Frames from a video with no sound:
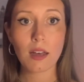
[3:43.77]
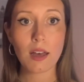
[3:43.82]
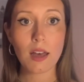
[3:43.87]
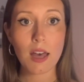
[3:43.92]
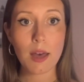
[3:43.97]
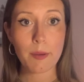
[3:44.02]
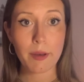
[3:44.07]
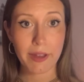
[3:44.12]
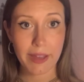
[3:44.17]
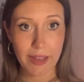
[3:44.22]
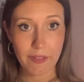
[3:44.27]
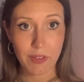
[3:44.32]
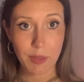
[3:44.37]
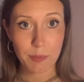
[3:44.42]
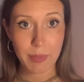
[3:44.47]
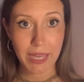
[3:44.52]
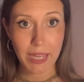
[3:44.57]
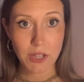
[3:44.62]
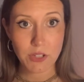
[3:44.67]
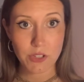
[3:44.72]
about having
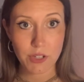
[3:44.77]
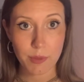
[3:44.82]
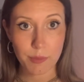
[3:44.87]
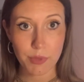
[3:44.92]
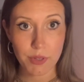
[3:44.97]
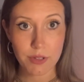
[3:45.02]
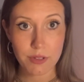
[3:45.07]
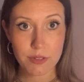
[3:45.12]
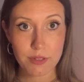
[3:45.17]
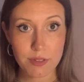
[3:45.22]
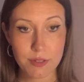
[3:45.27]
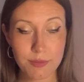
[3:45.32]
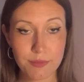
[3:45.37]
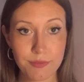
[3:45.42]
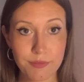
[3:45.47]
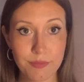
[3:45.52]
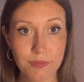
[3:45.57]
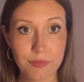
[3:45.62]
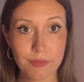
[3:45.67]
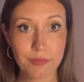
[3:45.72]
page numbers
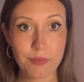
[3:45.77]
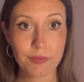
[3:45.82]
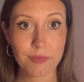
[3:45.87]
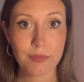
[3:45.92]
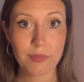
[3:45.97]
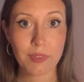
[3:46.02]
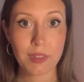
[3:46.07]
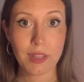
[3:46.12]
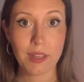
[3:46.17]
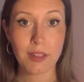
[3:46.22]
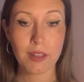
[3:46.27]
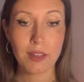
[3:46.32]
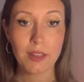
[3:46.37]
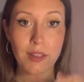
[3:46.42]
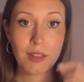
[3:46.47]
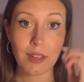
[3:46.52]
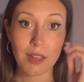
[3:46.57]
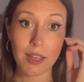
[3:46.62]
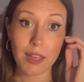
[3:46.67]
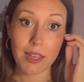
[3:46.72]

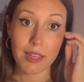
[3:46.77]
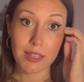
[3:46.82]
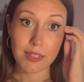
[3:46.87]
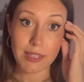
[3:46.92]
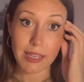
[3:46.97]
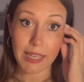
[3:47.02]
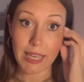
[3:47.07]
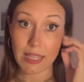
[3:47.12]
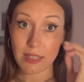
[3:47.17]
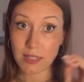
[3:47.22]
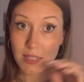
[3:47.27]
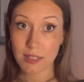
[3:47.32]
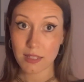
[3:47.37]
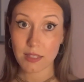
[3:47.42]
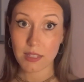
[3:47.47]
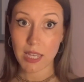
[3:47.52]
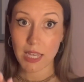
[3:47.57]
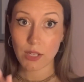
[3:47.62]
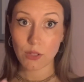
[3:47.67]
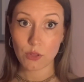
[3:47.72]
is, again, this is
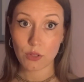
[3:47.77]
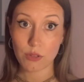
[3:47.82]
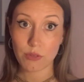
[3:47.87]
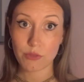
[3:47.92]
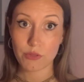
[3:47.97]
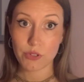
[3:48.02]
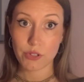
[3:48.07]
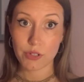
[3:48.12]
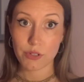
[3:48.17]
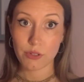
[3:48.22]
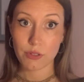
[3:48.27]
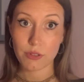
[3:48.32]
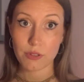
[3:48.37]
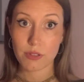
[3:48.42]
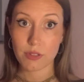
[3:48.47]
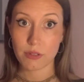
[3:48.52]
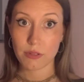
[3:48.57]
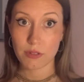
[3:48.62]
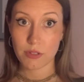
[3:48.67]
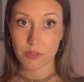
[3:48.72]
a new journal,
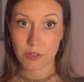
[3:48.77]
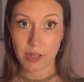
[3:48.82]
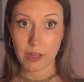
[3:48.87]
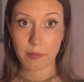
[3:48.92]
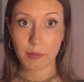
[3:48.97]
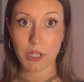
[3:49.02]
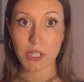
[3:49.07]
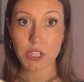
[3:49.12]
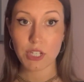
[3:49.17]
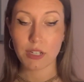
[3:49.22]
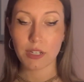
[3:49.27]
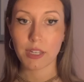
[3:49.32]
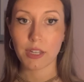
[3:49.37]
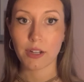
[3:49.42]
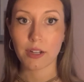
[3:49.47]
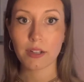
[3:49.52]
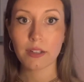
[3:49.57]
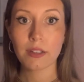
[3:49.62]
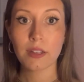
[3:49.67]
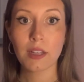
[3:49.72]
so there's not much in
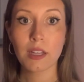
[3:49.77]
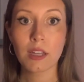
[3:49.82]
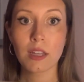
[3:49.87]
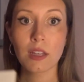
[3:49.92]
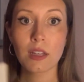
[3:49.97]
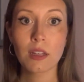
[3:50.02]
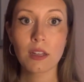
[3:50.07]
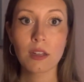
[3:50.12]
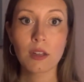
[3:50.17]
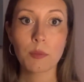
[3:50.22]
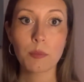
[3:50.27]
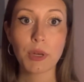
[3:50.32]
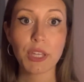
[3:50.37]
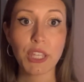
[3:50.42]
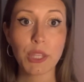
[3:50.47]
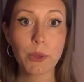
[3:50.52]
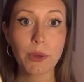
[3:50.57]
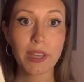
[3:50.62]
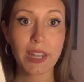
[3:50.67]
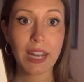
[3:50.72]
here, but
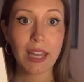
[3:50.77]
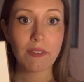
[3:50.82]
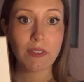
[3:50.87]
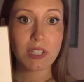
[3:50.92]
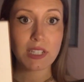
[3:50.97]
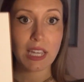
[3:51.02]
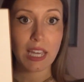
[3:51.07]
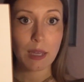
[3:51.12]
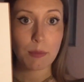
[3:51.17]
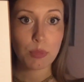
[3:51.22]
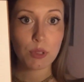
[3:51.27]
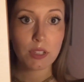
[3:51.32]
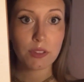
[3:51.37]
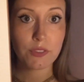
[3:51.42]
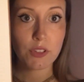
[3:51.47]
you can have a table of